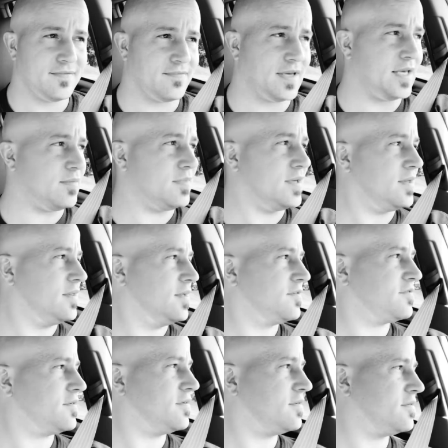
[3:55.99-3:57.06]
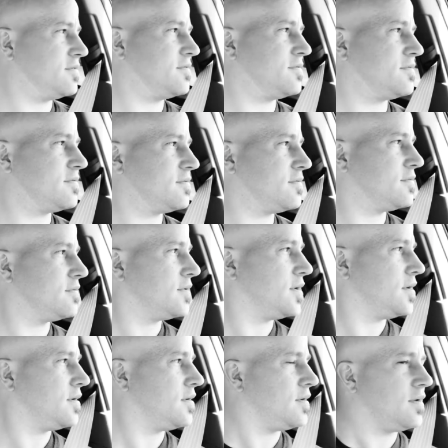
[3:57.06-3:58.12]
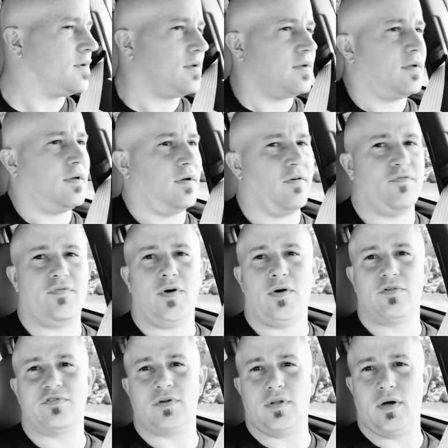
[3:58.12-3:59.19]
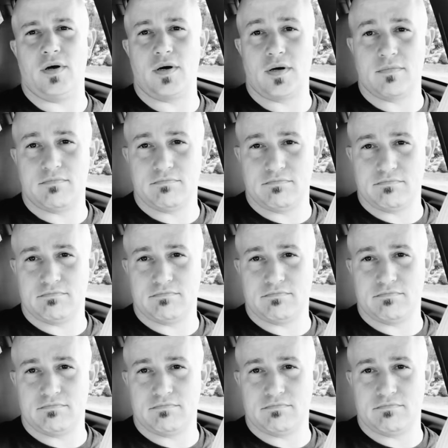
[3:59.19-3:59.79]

Maybe this is a false alarm.